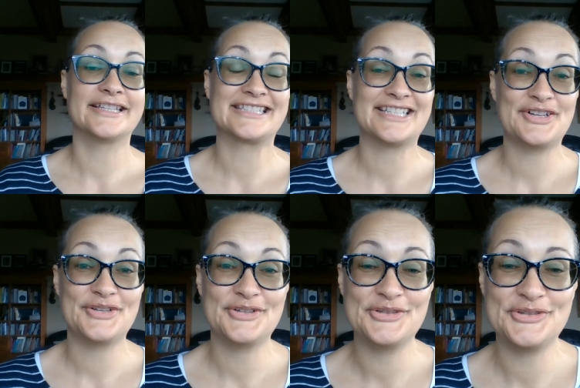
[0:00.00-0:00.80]

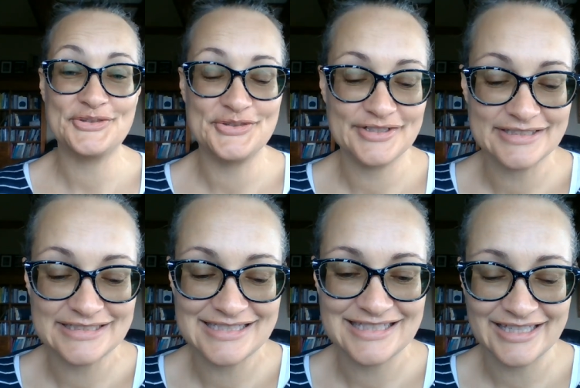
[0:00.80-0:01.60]
so,
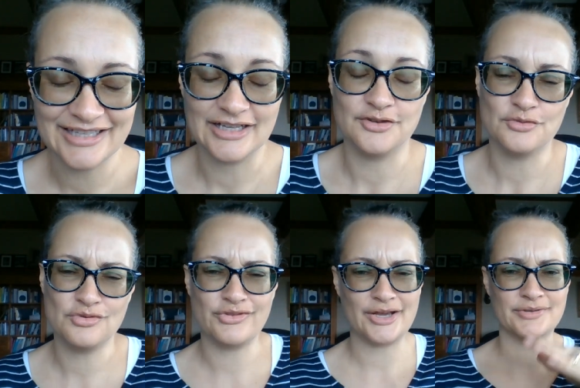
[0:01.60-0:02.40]
yeah,
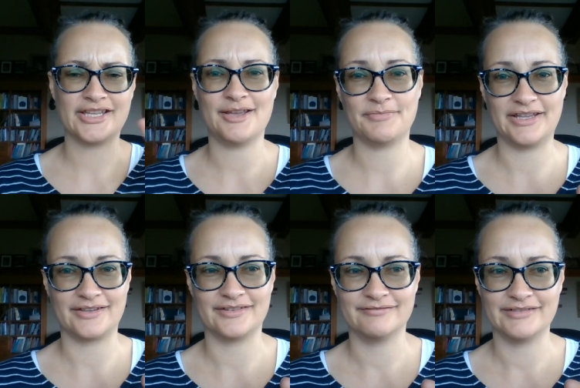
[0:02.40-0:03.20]
all that was
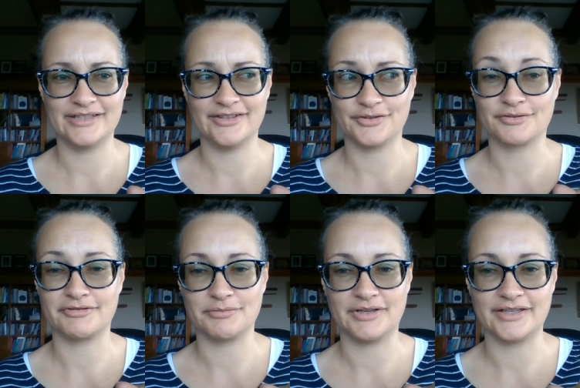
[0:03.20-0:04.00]
happening in those
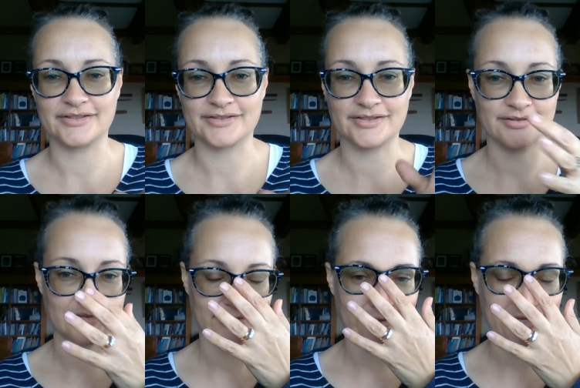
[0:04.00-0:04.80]
three weeks.
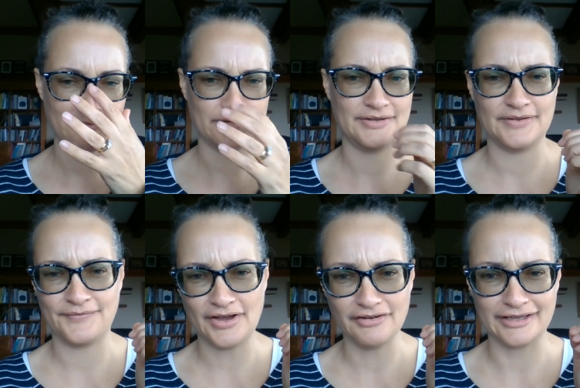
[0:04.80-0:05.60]
I can't believe it. it
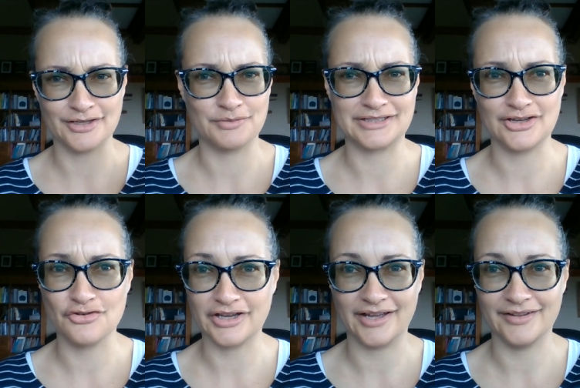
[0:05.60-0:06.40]
felt like it was
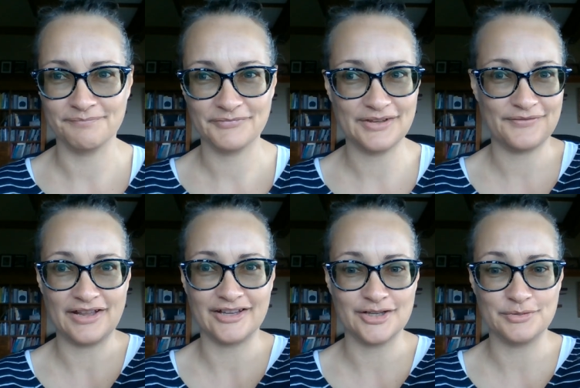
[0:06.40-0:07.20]
longer. It felt
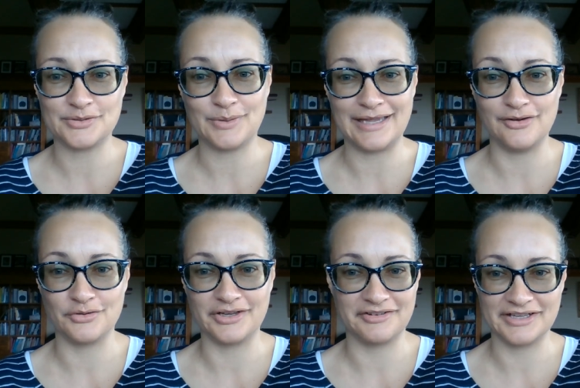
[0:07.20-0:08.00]
like it was way
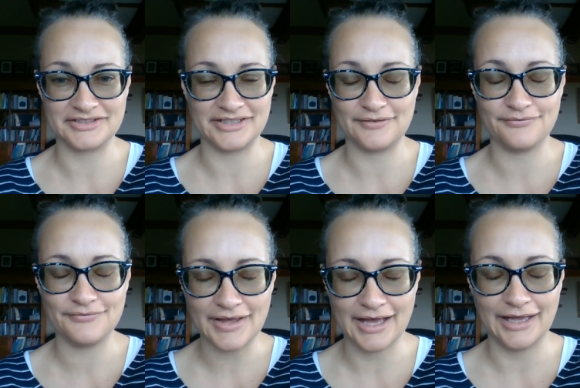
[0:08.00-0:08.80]
longer, actually,
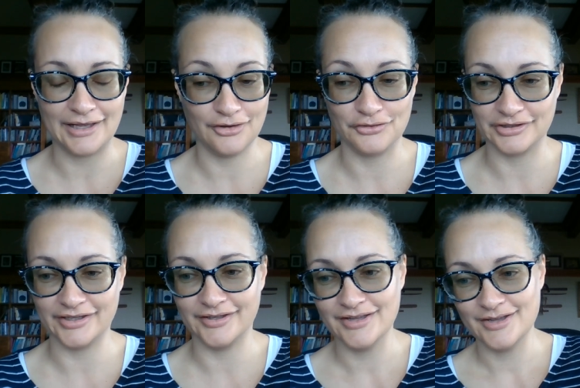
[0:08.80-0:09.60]
far
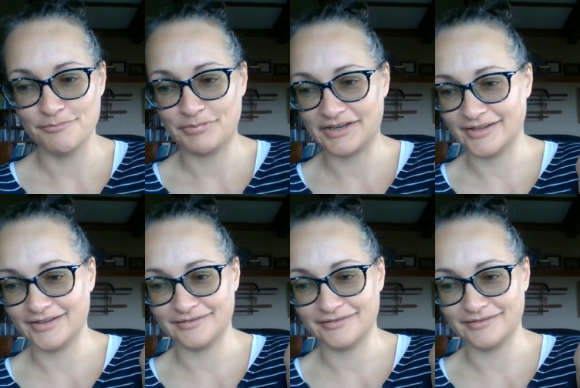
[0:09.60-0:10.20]
longer. But it,